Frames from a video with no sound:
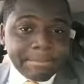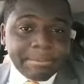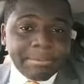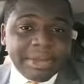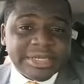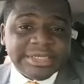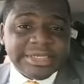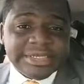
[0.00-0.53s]

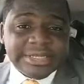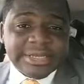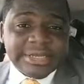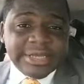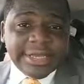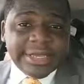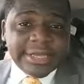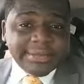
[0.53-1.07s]
But
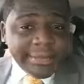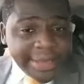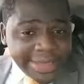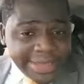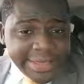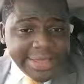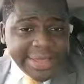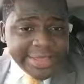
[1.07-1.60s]
in
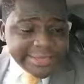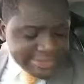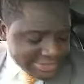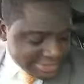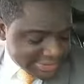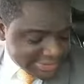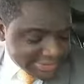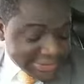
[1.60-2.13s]
my
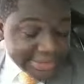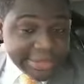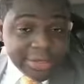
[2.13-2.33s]
case,